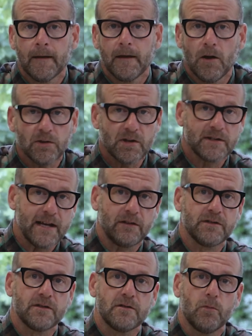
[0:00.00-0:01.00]
He also
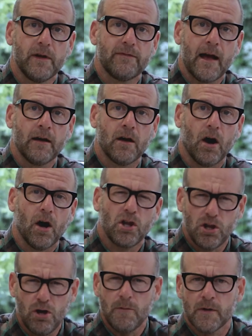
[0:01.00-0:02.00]
tells us that we've then got a
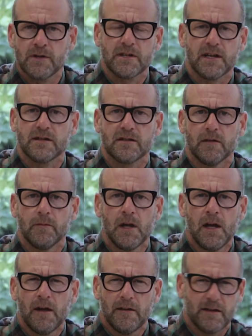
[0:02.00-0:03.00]
human system
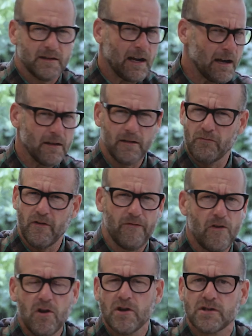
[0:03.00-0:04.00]
that's kind of the
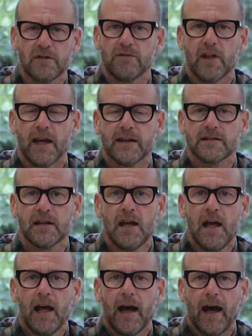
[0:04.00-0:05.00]
reverse of this.
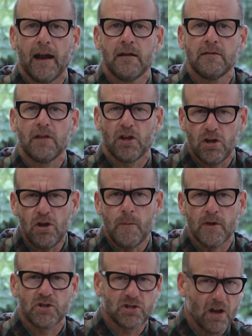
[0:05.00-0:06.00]
And the
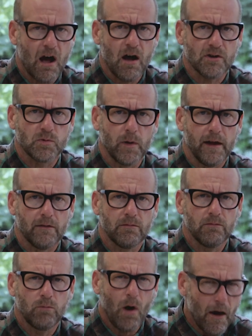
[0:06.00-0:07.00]
human starts
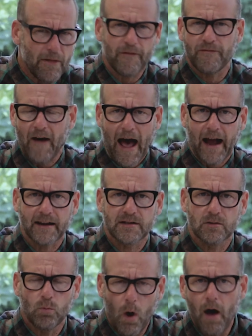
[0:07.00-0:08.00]
with, what are the
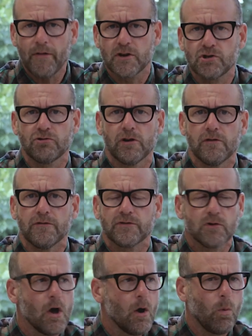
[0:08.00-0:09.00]
facts? What are the
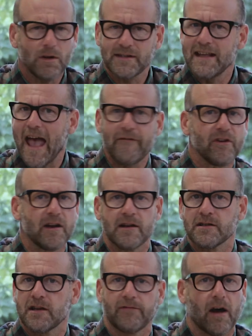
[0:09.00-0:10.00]
truths? What's the
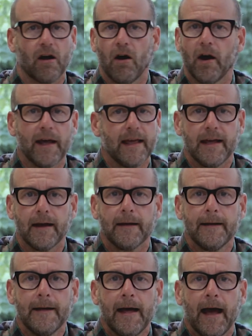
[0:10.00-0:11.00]
evidence have I got here?
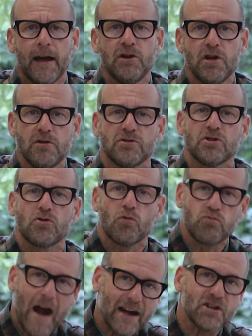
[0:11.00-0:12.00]
And uses
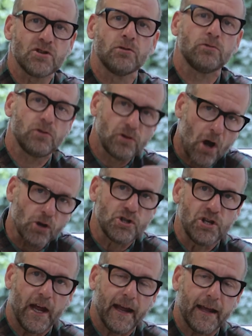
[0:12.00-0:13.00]
rational
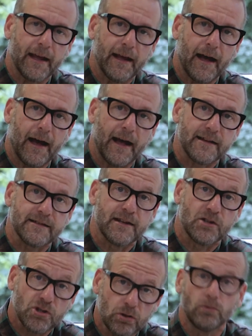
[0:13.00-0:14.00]
logic as
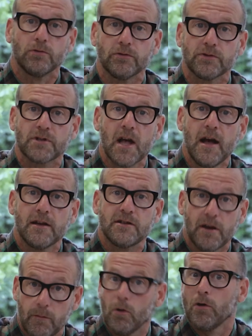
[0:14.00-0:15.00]
the tools
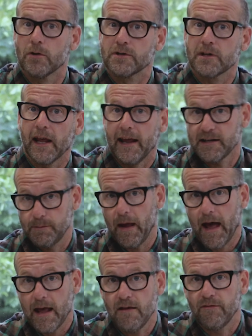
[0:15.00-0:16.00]
towards its
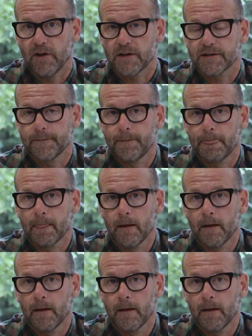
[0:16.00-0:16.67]
behaviours.